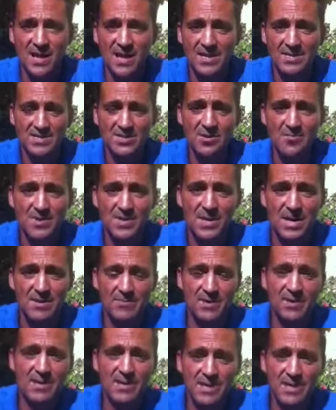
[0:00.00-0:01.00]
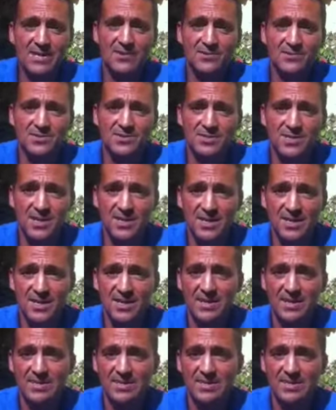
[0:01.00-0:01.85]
and so it became a clinical study and